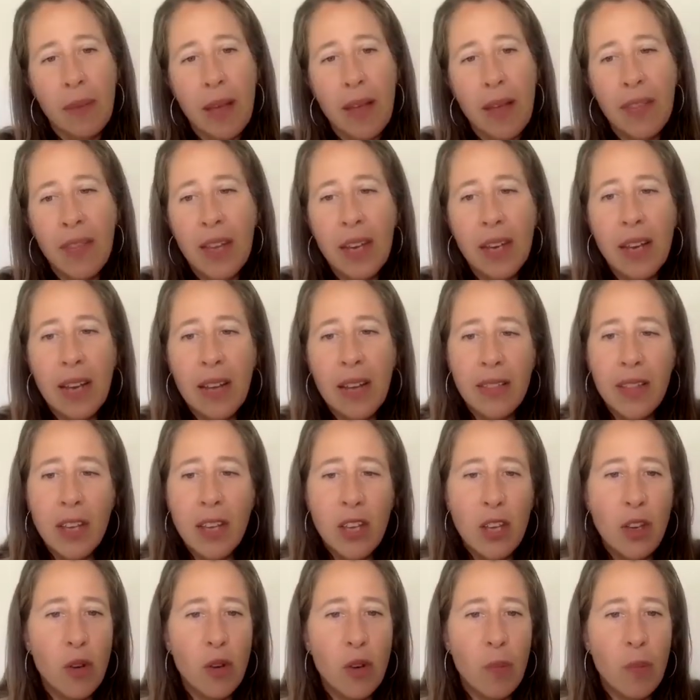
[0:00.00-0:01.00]
And then I think
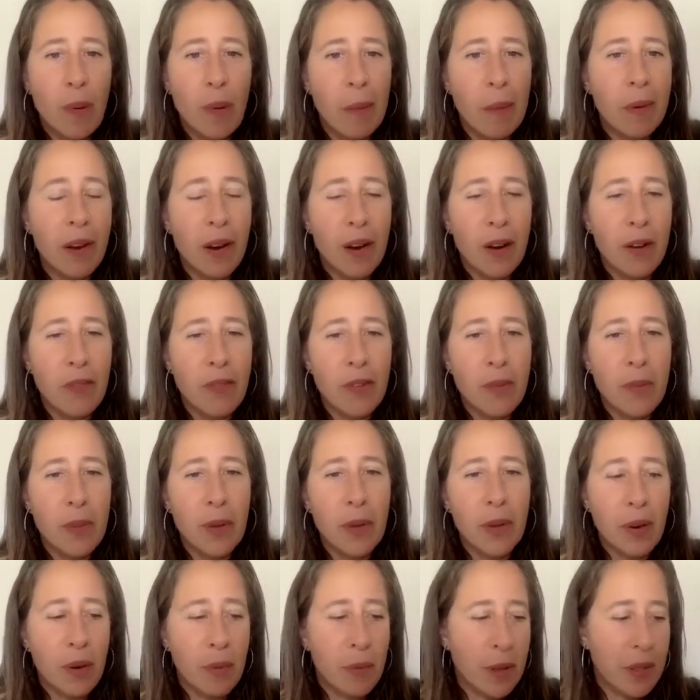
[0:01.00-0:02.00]
you probably are
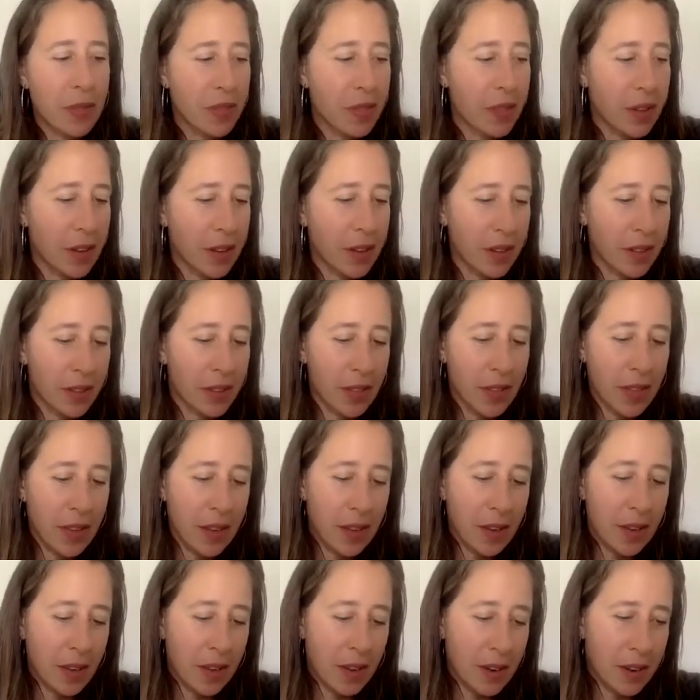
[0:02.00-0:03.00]
familiar with
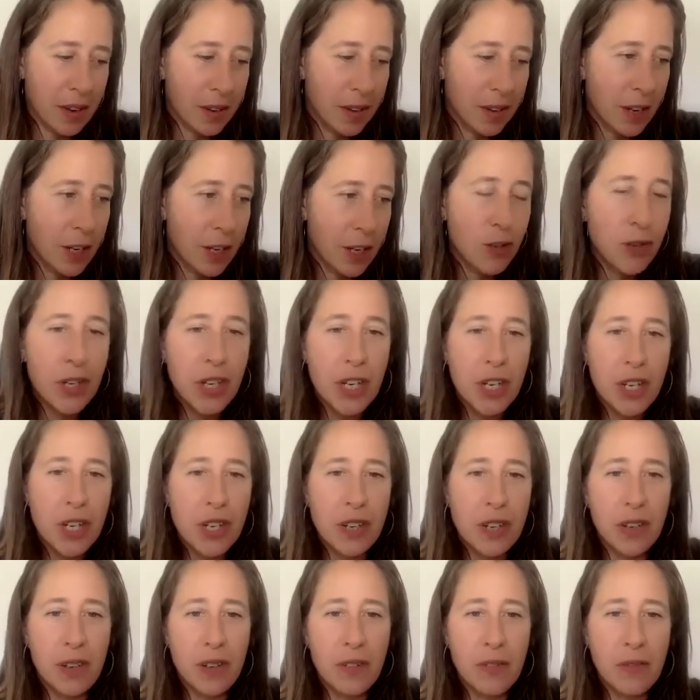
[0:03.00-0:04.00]
the
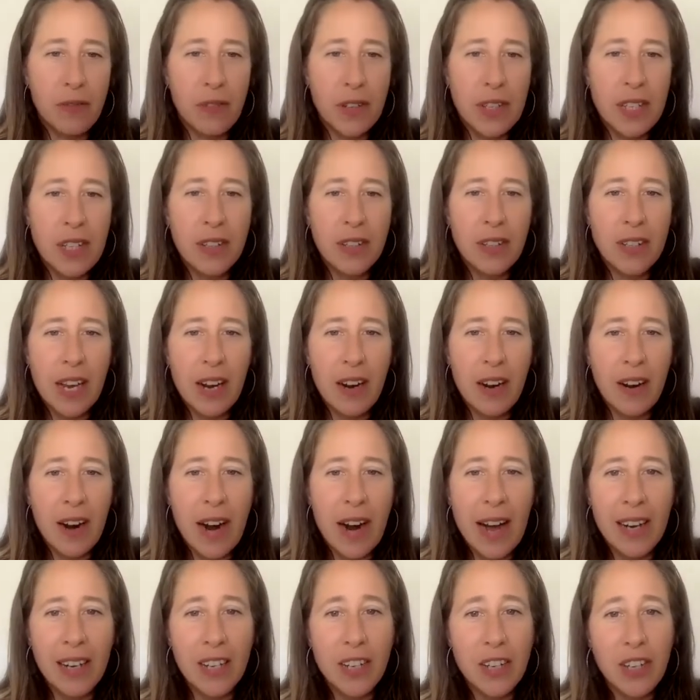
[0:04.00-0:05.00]
traditional facilitator
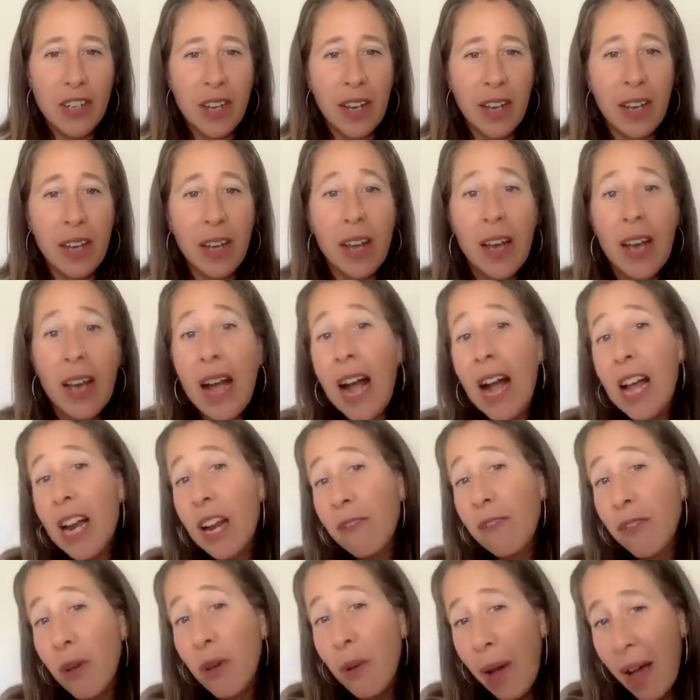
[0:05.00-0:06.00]
adage, like, and
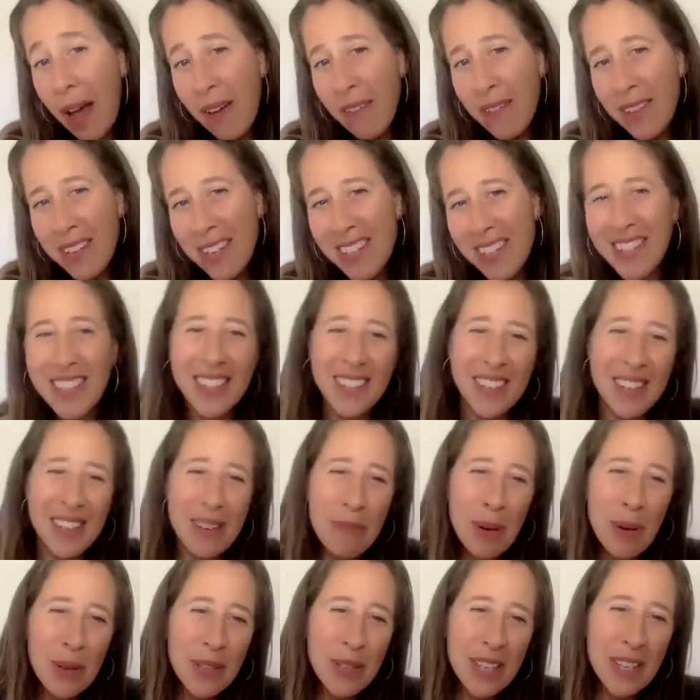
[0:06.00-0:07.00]
if you haven't
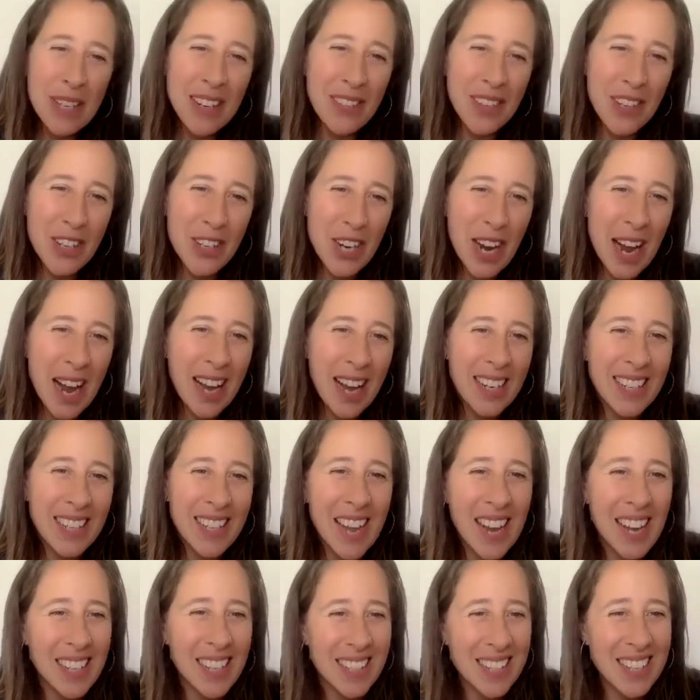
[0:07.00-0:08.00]
posted in the chat
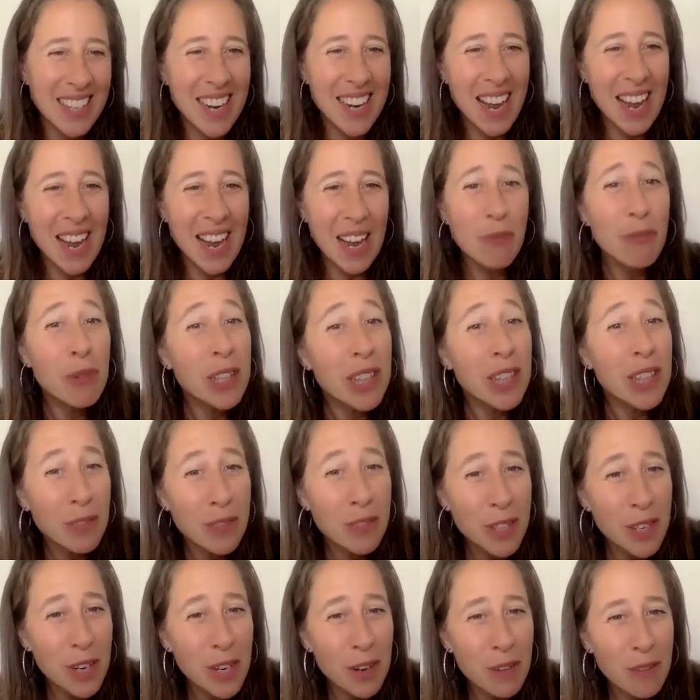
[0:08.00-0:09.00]
yet today, we'd love
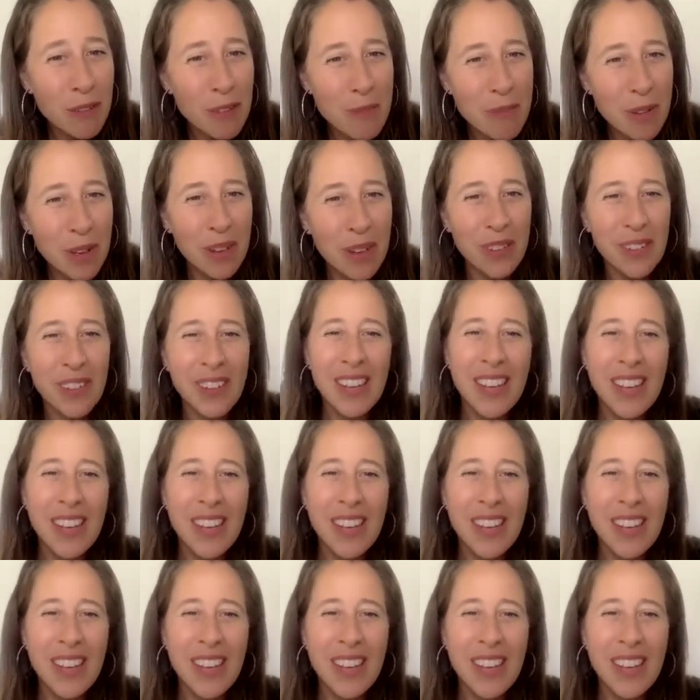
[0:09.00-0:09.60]
to hear from you.